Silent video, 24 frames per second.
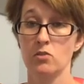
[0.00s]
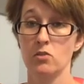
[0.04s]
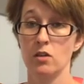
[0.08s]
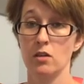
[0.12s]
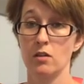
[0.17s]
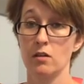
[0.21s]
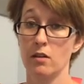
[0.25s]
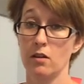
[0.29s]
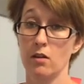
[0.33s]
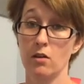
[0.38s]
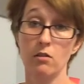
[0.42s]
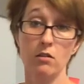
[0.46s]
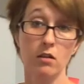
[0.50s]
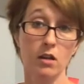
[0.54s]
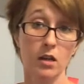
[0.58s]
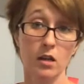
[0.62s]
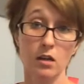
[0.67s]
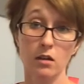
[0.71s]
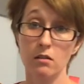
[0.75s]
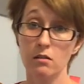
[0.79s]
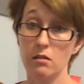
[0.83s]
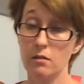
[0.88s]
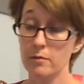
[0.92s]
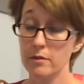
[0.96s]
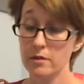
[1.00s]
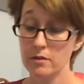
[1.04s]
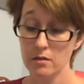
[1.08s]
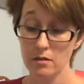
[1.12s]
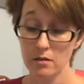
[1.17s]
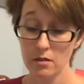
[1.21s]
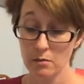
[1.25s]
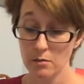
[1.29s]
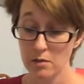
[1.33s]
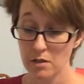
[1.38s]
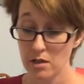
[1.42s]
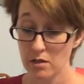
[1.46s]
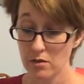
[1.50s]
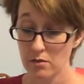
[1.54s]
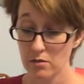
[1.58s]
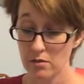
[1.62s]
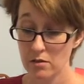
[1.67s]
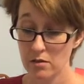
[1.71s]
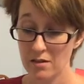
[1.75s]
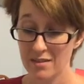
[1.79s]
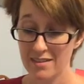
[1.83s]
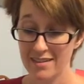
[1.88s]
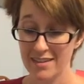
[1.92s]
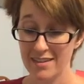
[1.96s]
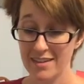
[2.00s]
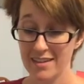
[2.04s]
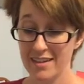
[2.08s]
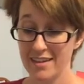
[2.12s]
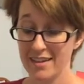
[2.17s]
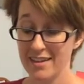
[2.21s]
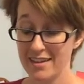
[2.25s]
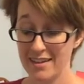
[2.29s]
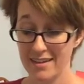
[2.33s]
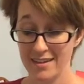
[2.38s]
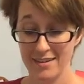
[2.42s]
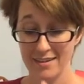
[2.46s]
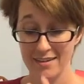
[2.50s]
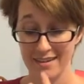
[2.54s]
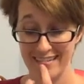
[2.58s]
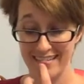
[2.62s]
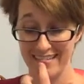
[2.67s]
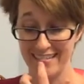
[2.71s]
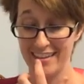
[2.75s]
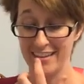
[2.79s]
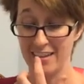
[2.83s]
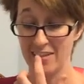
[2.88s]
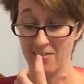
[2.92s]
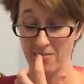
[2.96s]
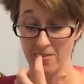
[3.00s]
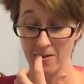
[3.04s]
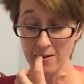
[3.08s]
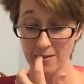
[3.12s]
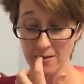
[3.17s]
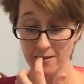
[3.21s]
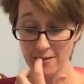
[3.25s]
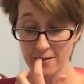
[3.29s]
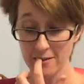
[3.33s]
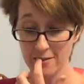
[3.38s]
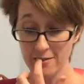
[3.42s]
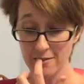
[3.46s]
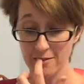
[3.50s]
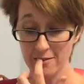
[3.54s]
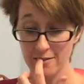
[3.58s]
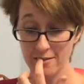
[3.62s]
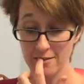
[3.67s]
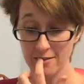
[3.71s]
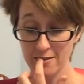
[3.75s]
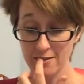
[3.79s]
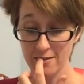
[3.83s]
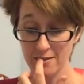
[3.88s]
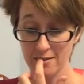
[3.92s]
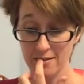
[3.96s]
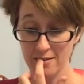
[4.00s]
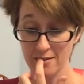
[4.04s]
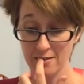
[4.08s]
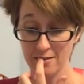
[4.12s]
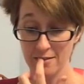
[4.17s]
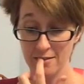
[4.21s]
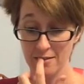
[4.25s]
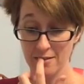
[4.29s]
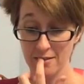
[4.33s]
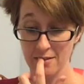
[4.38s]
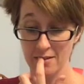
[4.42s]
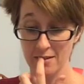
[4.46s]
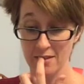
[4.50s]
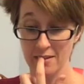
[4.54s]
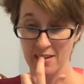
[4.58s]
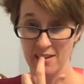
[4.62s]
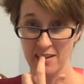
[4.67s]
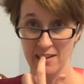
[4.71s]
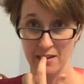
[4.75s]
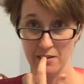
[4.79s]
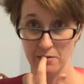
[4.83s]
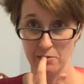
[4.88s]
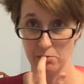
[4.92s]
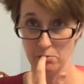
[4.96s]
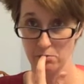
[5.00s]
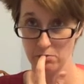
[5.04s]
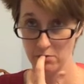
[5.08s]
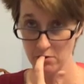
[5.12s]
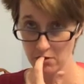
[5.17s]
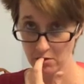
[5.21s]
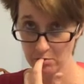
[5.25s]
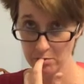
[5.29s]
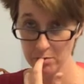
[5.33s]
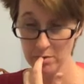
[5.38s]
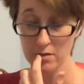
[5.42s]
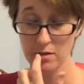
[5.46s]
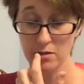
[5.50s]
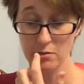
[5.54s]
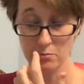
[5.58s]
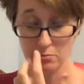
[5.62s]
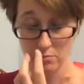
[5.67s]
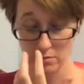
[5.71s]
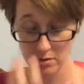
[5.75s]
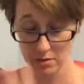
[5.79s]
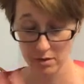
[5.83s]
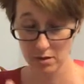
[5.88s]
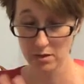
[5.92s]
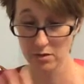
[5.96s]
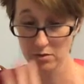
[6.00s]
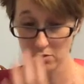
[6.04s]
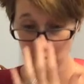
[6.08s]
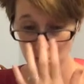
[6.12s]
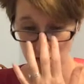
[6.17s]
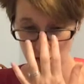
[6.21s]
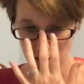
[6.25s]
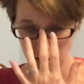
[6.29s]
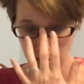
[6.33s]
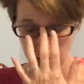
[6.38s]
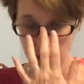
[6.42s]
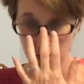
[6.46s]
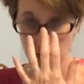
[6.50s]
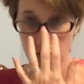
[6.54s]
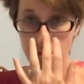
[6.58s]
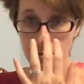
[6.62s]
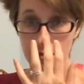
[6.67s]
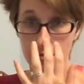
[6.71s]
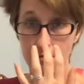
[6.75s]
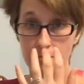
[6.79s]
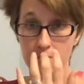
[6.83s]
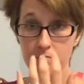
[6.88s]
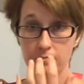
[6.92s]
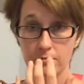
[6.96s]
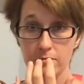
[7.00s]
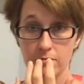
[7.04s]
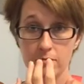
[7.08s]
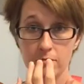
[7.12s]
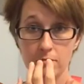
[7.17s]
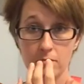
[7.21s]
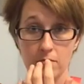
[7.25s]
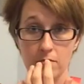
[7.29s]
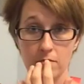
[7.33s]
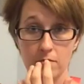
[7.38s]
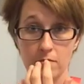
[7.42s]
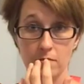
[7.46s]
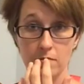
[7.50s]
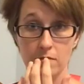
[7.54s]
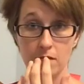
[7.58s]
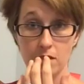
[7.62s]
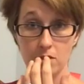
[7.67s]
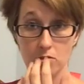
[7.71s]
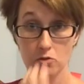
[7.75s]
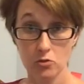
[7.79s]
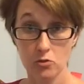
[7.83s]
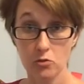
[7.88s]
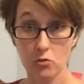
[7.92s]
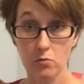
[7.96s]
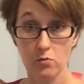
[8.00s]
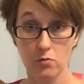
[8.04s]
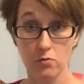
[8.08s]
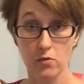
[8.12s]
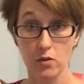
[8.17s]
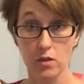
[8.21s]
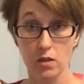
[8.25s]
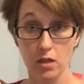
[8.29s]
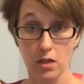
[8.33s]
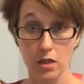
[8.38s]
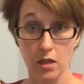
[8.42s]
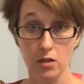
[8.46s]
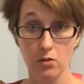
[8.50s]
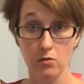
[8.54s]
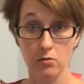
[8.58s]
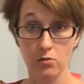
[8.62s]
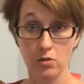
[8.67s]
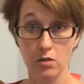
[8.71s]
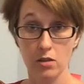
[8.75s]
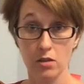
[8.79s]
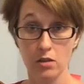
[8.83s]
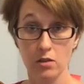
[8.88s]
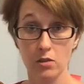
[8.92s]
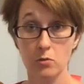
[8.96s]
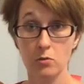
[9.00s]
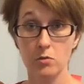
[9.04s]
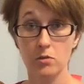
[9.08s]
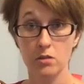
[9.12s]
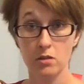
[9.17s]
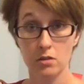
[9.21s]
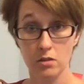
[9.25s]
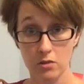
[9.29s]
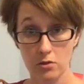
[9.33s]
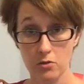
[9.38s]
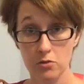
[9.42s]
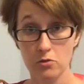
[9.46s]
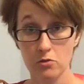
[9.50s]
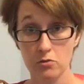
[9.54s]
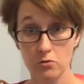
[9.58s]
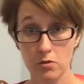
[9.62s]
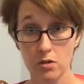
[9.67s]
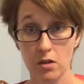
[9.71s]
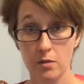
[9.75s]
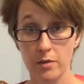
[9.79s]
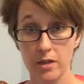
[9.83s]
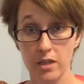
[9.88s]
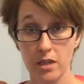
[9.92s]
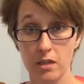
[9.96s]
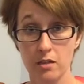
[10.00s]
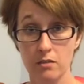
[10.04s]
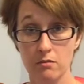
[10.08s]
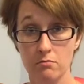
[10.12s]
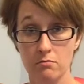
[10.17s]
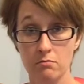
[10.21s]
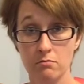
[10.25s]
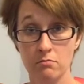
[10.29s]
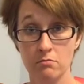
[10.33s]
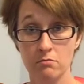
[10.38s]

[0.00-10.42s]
So I'm like, okay, let me see your mouth. And his front tooth, it almost, it really looked like his tooth was falling out and there was another tooth coming in.